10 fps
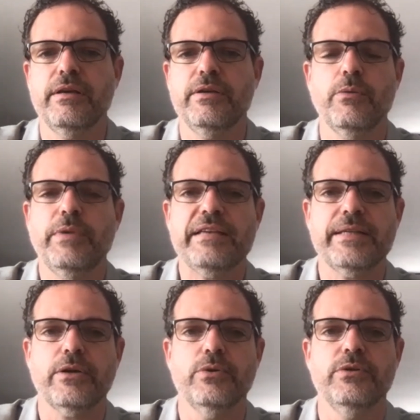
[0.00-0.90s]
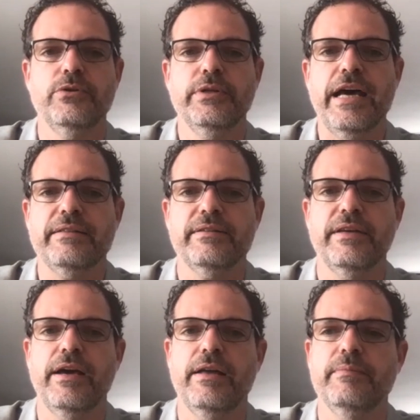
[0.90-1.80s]
NASA couldn't do that.
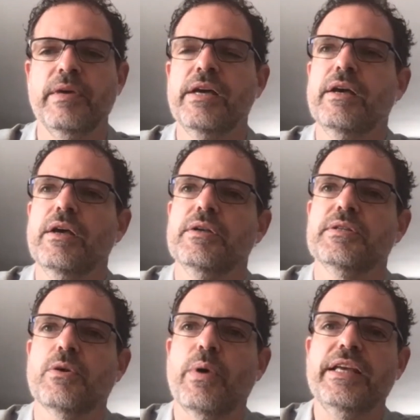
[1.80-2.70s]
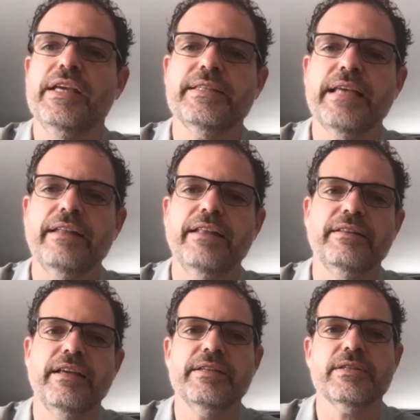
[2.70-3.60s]
And so when he said that
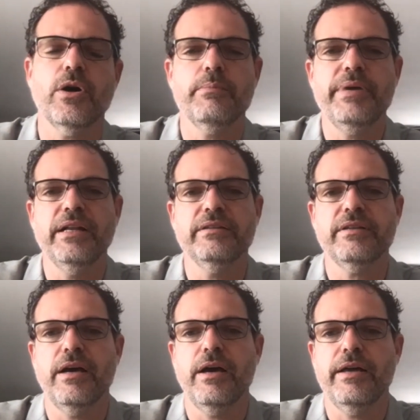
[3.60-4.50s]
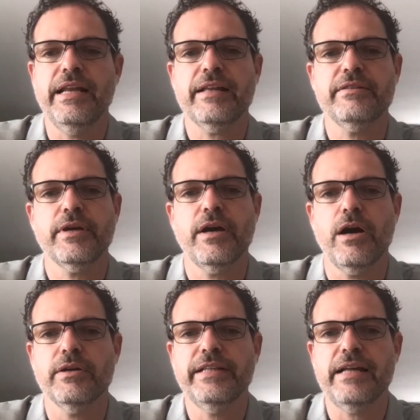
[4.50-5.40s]
he's going to build an electric
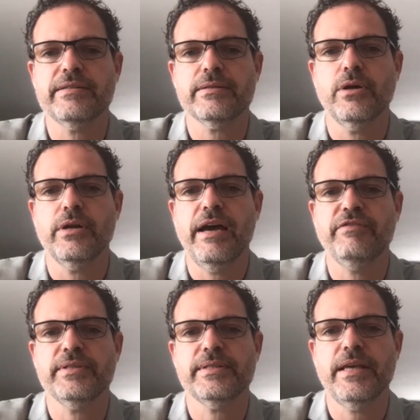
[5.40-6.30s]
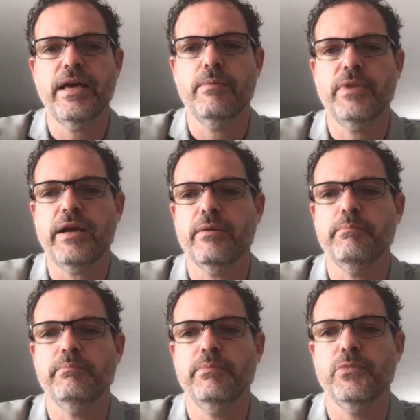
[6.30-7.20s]
car that's going to have the
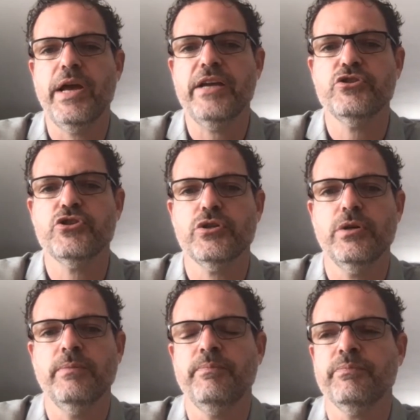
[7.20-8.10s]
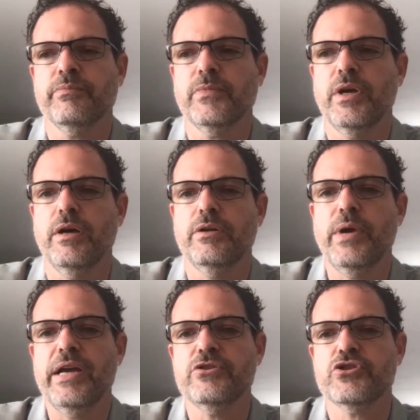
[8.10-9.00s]
range
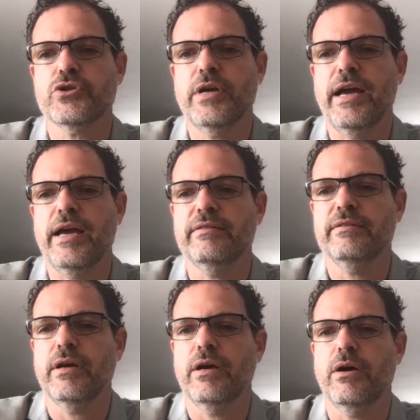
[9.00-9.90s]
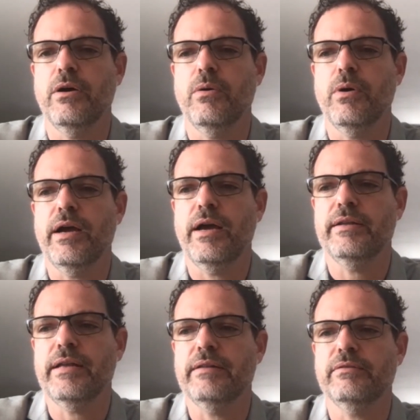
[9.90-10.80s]
and
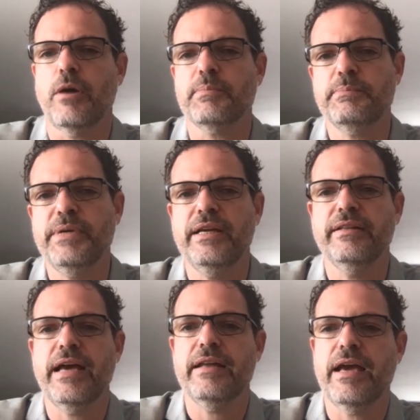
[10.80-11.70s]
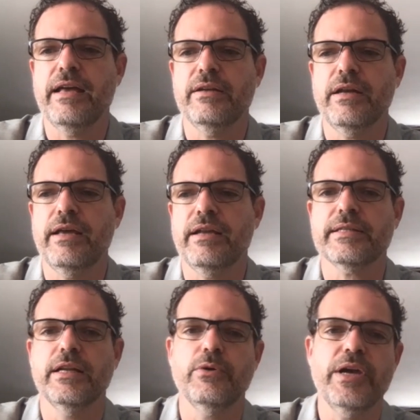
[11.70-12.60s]
top speed and
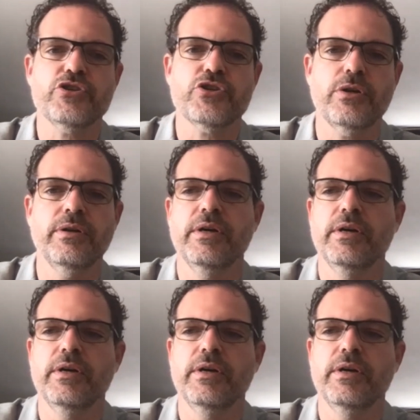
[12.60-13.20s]
acceleration